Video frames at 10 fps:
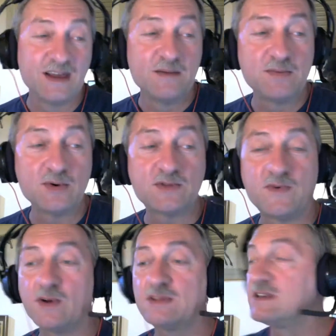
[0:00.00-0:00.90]
put
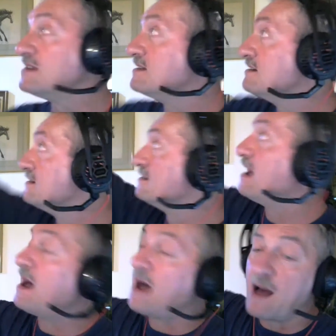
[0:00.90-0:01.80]
water
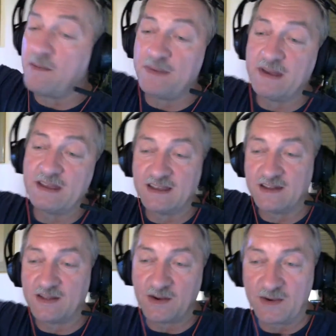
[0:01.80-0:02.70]
up
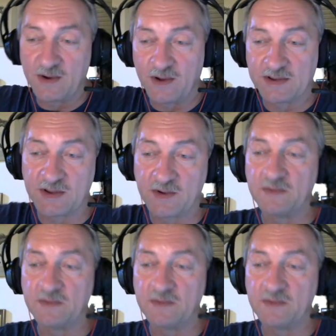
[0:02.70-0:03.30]
also